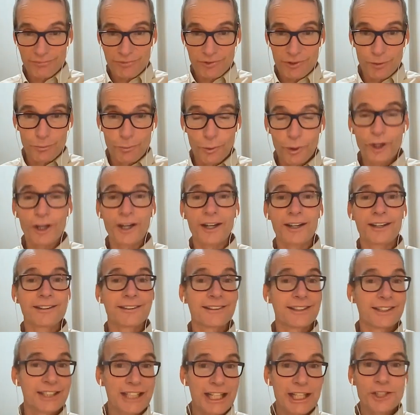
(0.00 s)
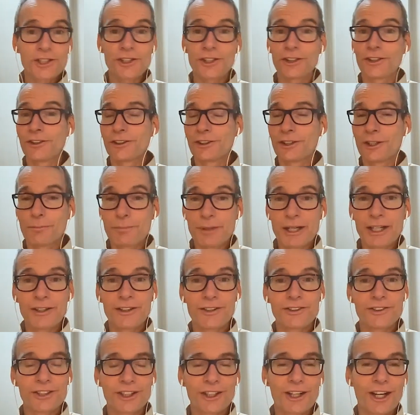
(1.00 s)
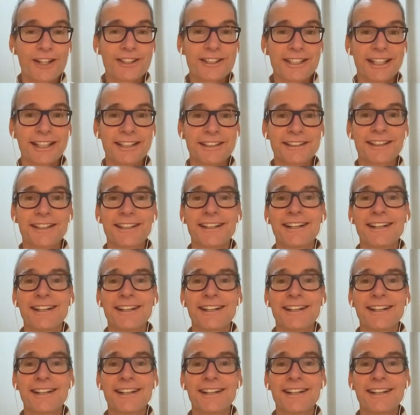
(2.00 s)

the work, the teacher, your peers, the content.